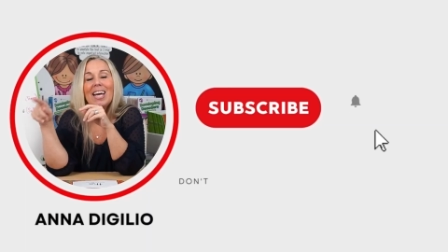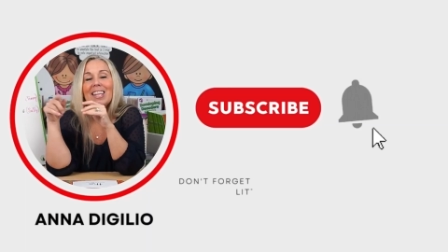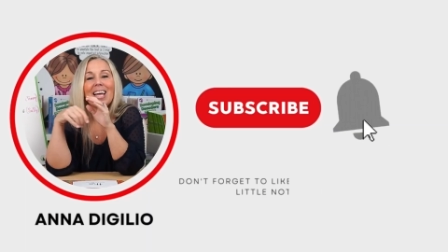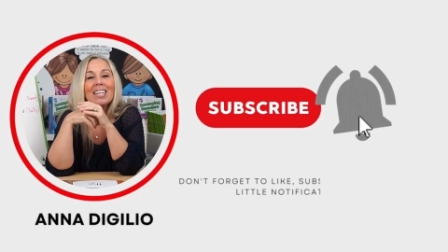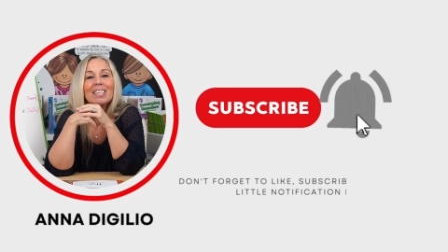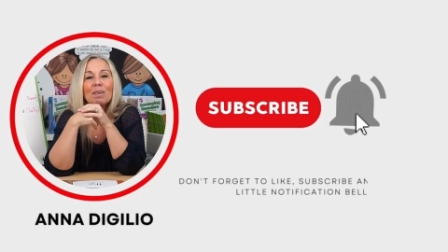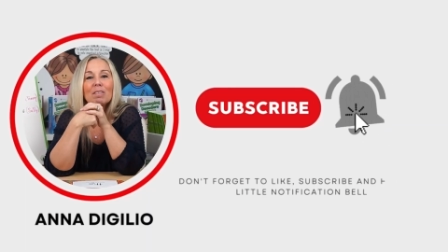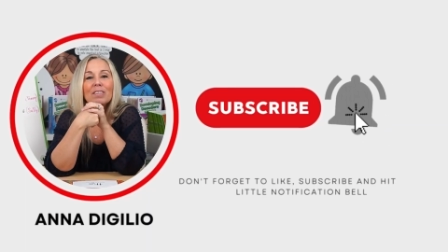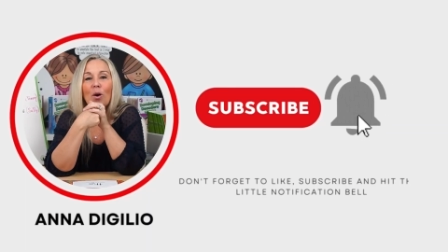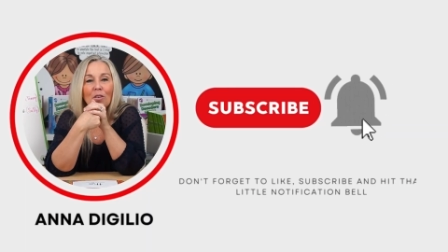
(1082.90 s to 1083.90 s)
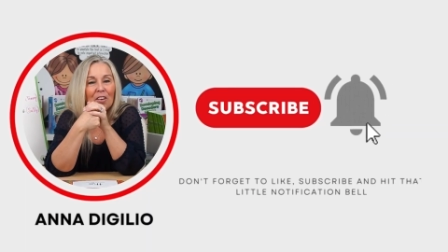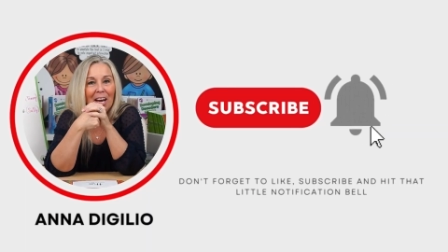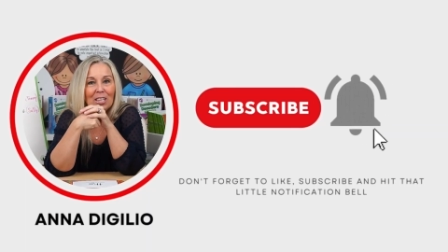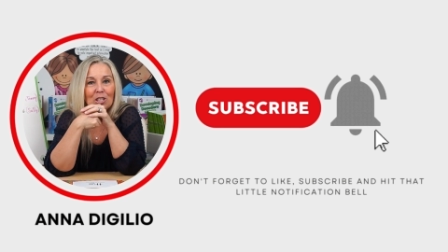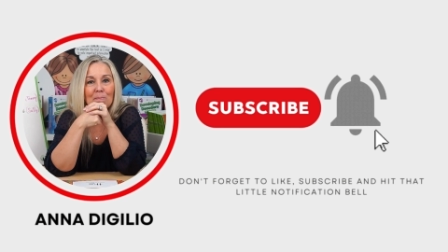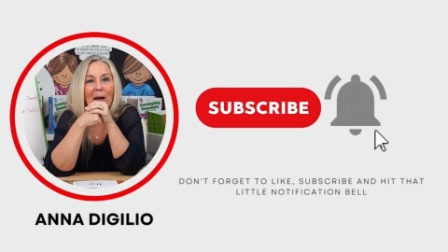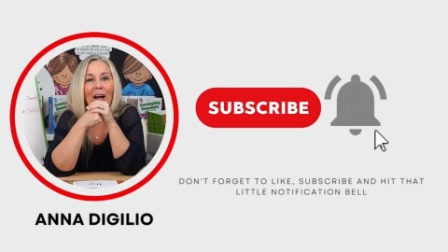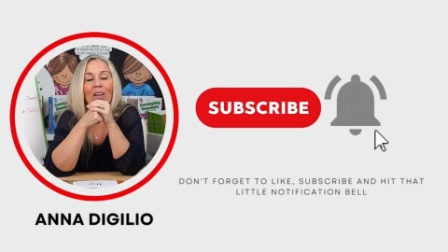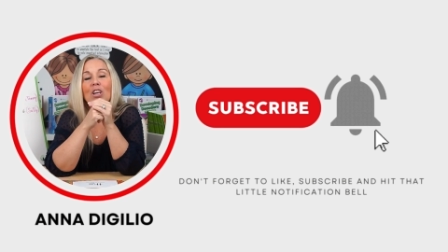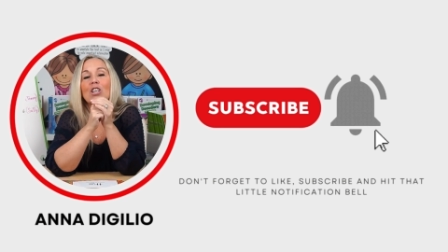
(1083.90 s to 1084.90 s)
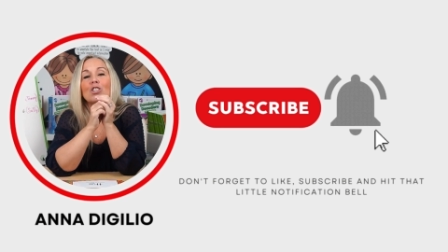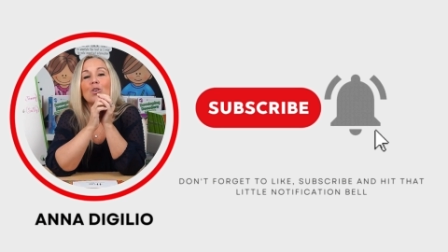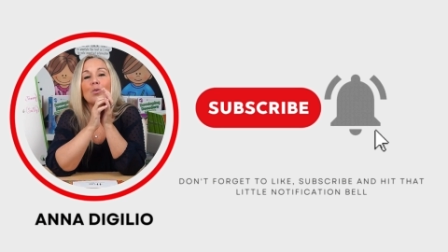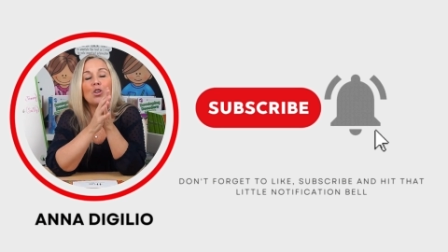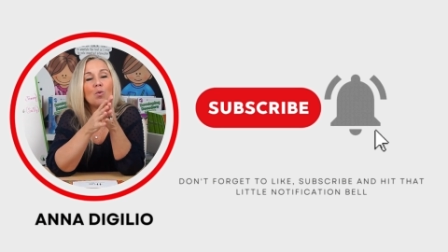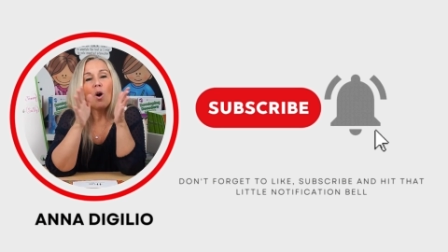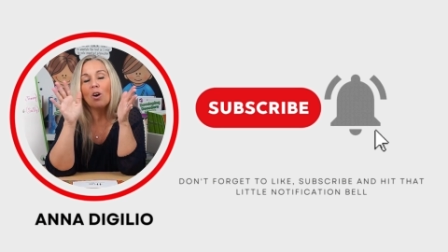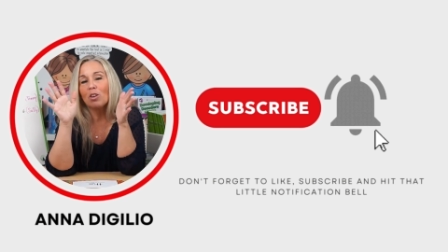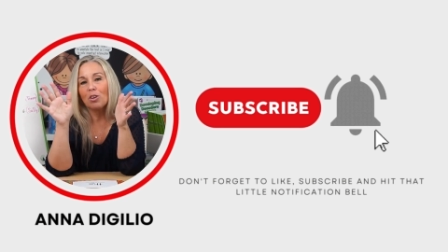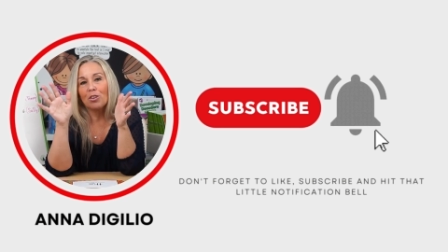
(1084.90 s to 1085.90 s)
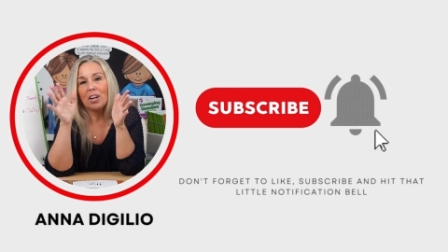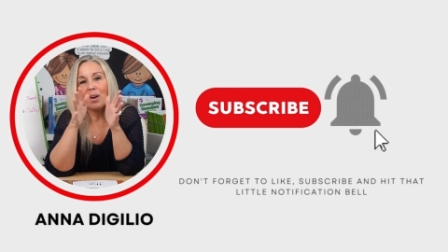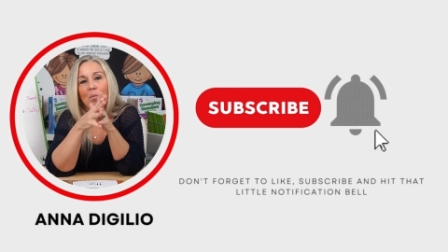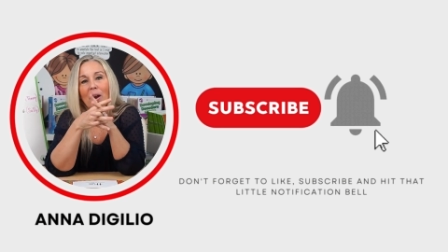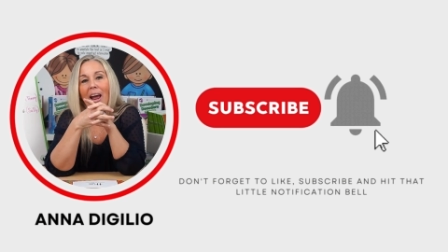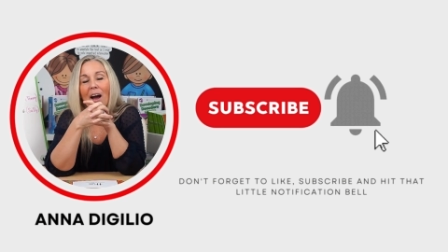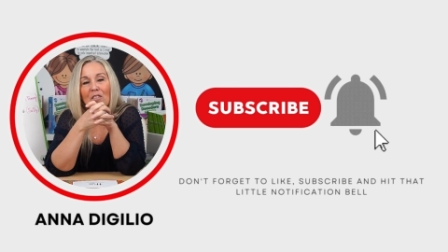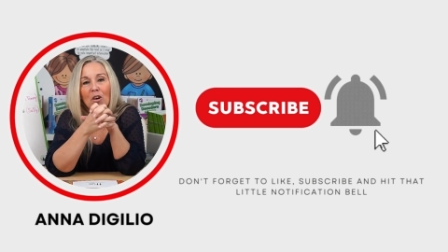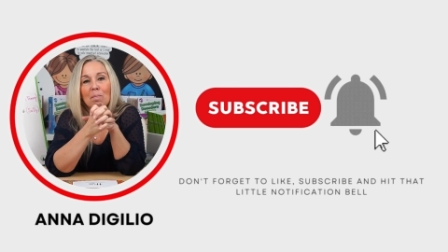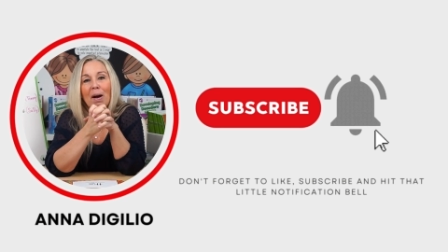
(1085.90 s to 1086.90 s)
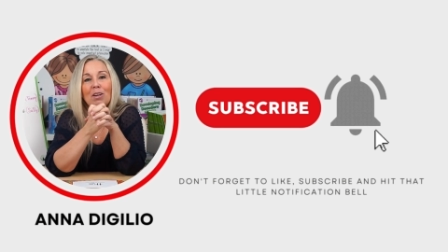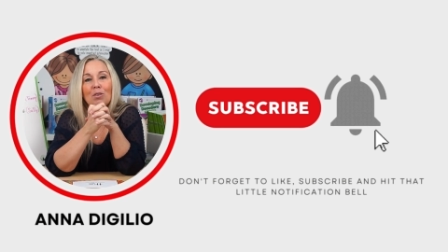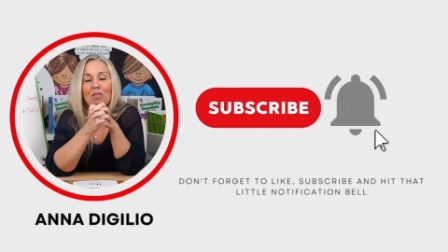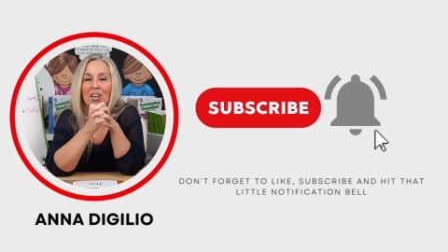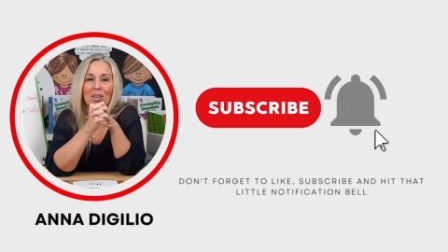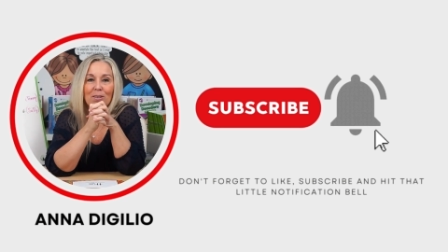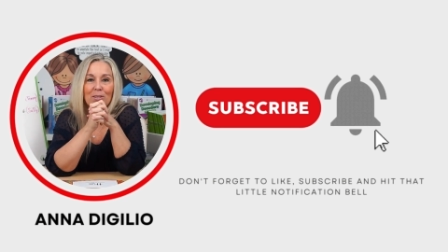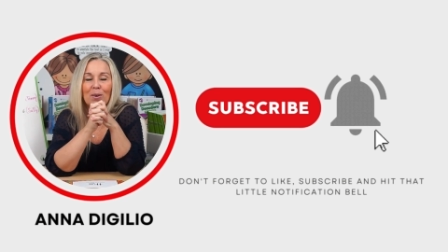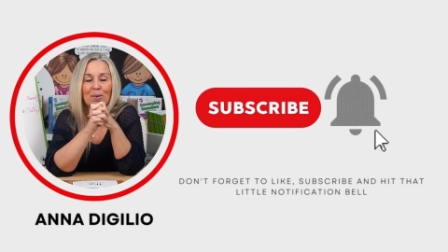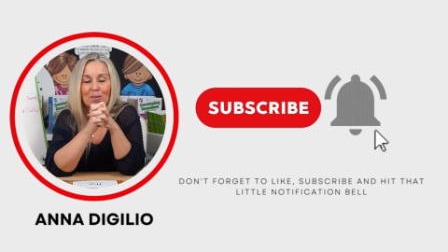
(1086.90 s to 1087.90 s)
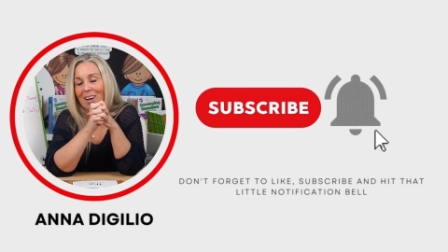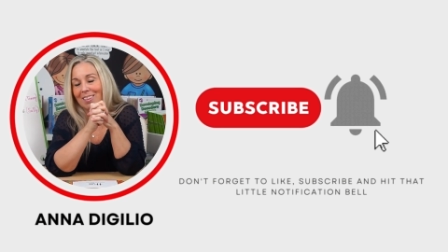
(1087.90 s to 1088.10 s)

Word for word: hit that little notification bell so you are alerted whenever my new videos go